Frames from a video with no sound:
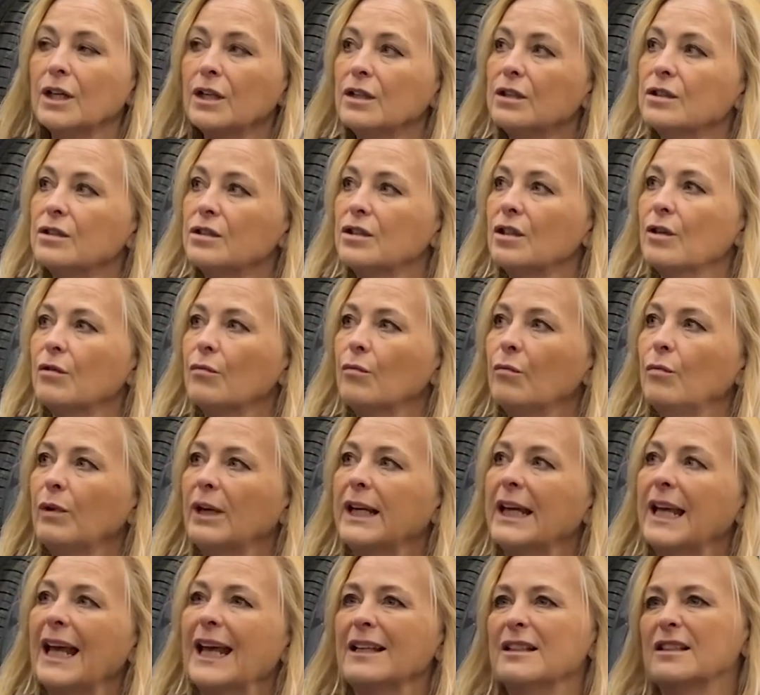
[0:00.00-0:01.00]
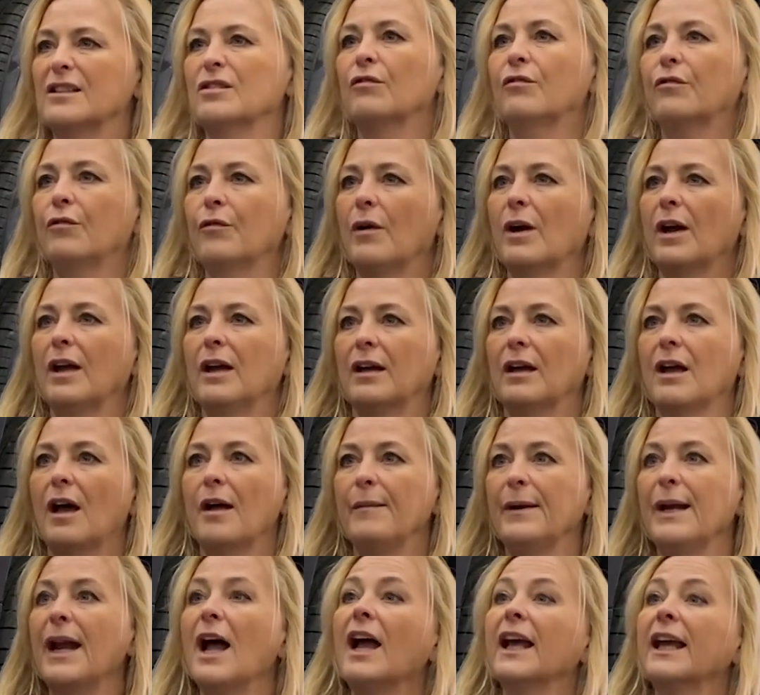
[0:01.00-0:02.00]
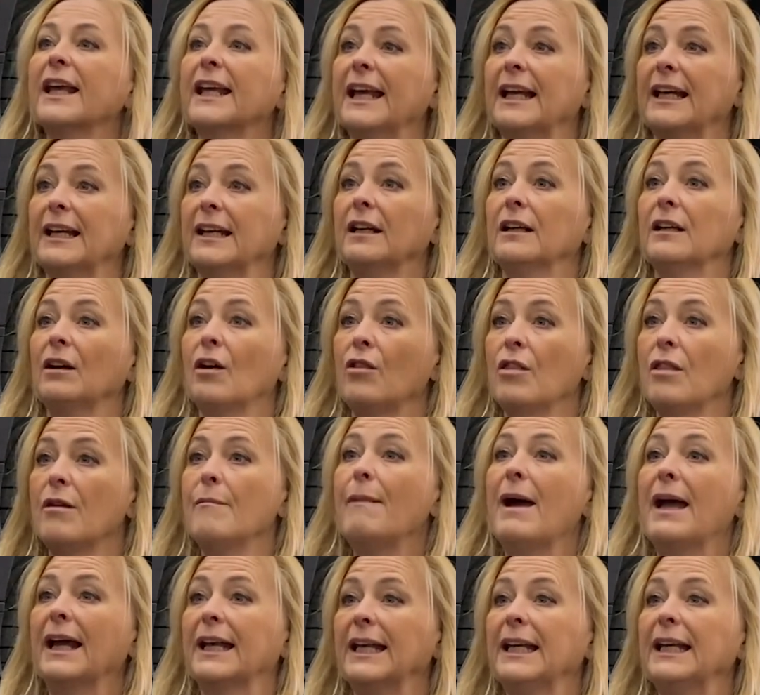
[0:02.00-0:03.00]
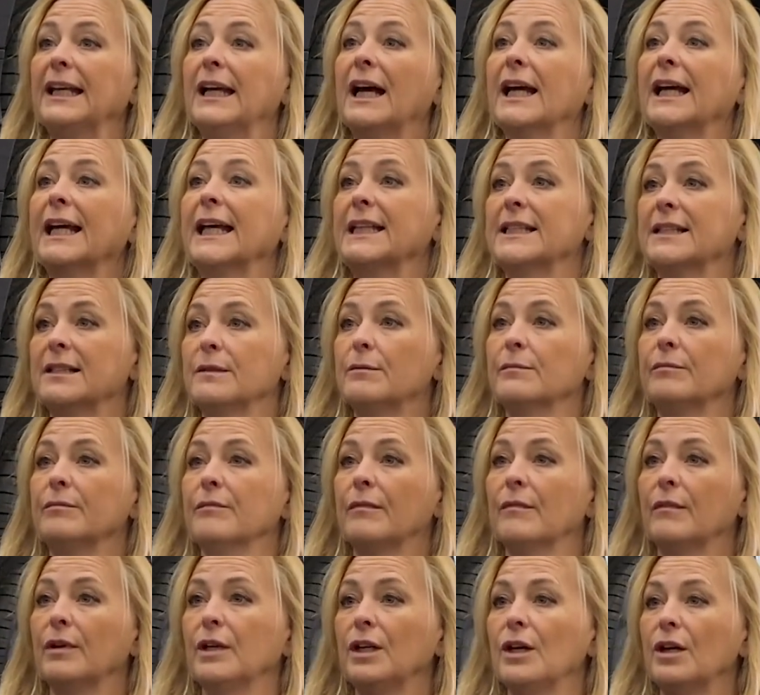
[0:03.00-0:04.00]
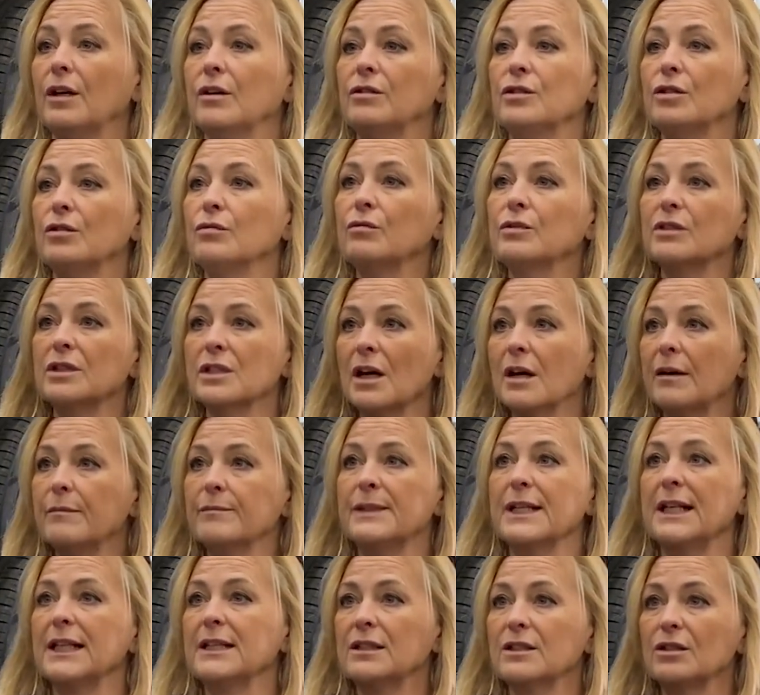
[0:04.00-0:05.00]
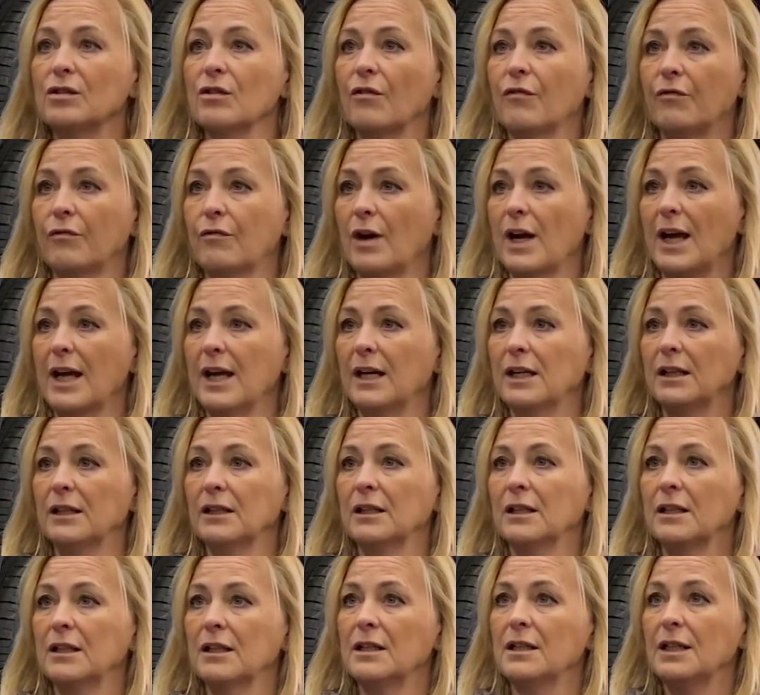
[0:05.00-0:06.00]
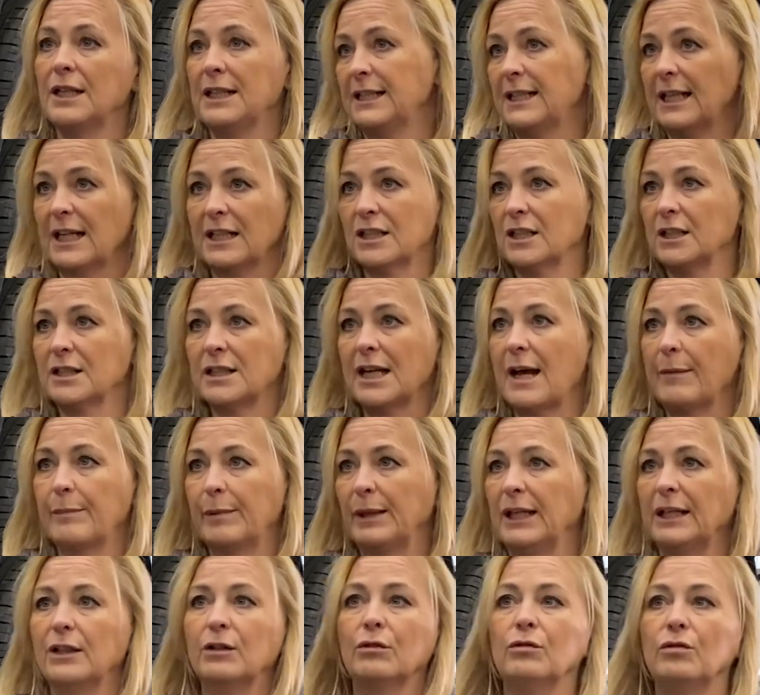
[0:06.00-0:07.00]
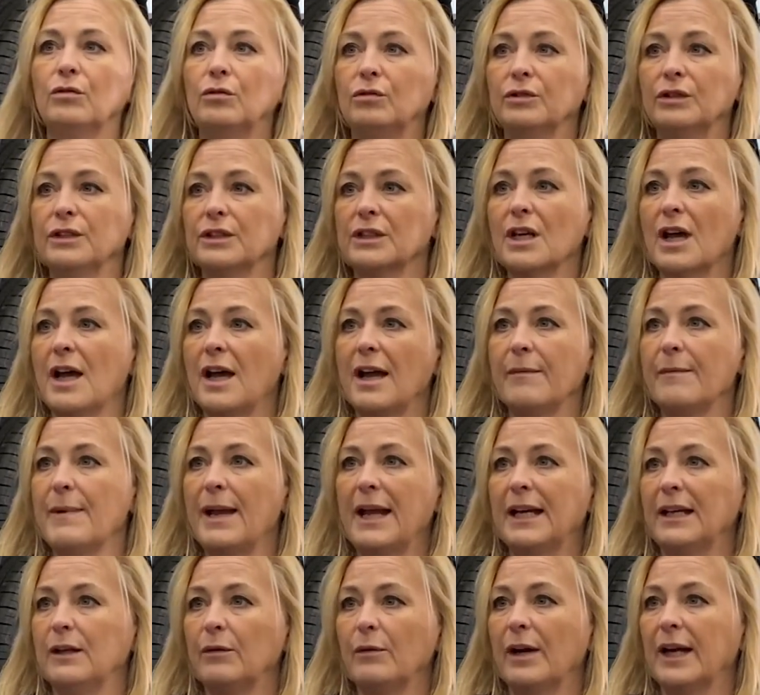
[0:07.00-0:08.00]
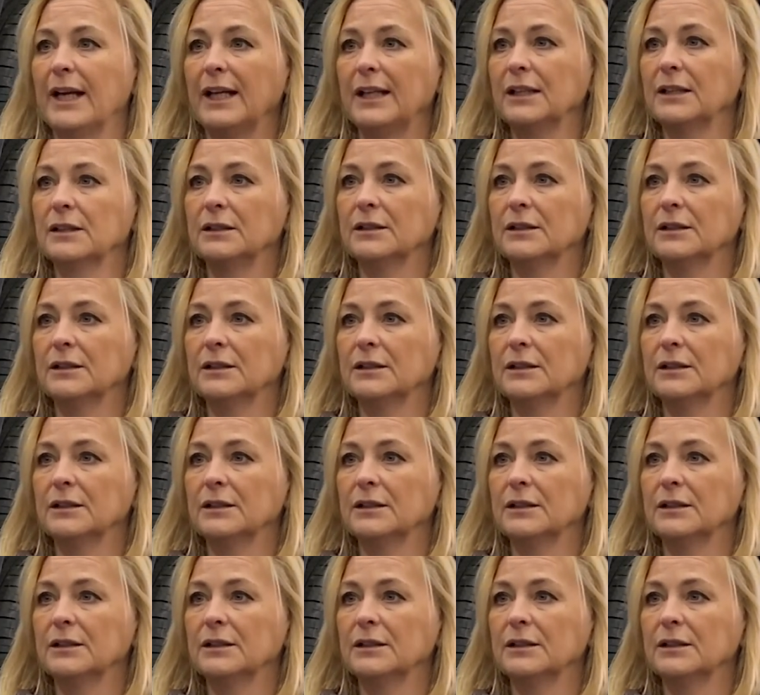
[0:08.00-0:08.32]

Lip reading: So we get software, I get it, on the Mackie I get some, do you want to update software? Is that just happening all the time anyway?